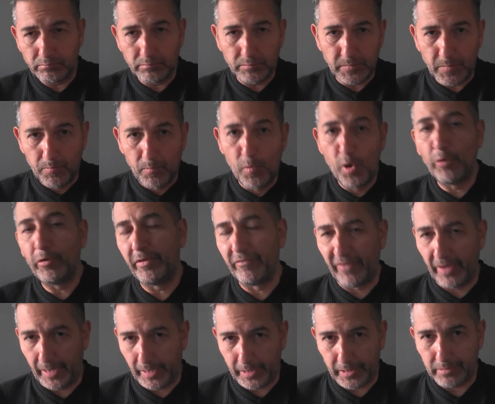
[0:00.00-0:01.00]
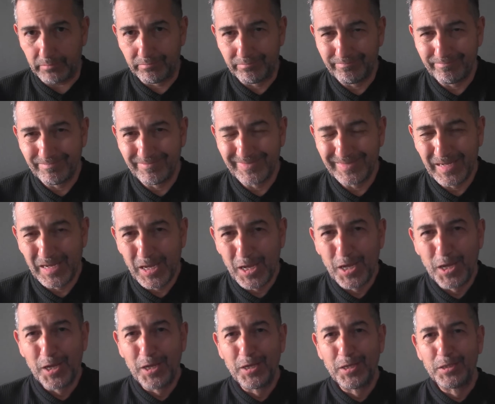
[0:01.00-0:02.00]
motivated?
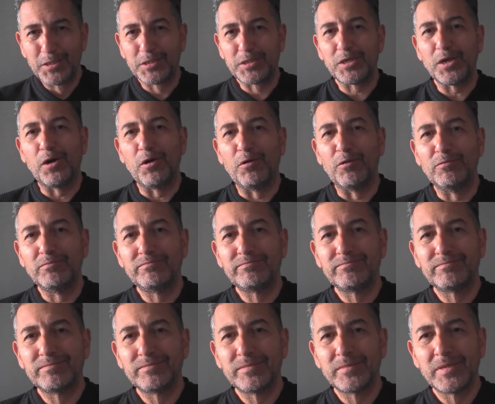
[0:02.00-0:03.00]
So